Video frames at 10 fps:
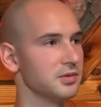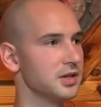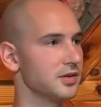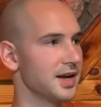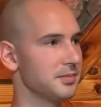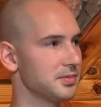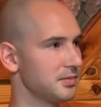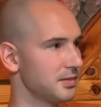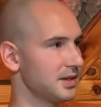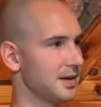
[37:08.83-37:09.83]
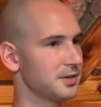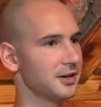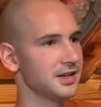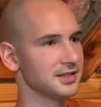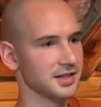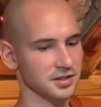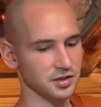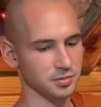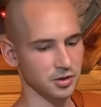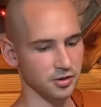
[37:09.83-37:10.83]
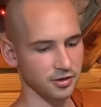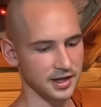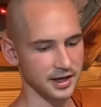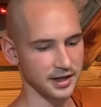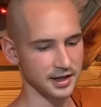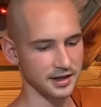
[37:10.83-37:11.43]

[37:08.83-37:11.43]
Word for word: you know, kept our ancestors procreating,